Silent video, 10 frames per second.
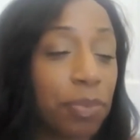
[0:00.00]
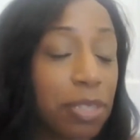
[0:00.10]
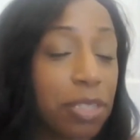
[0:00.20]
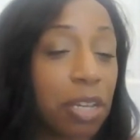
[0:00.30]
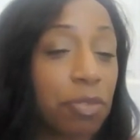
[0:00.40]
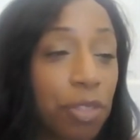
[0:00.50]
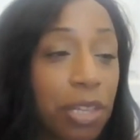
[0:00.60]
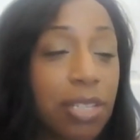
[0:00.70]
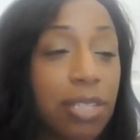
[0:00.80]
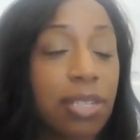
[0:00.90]
suffer
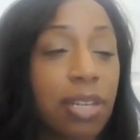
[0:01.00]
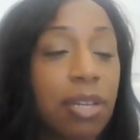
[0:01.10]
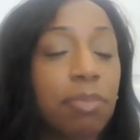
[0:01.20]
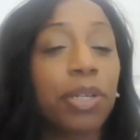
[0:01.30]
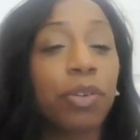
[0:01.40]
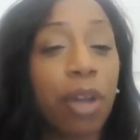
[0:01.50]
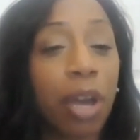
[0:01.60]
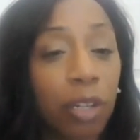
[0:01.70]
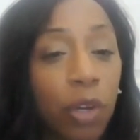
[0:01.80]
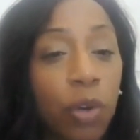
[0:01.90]
this, but you're
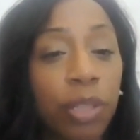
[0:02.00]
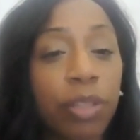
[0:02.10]
not alone,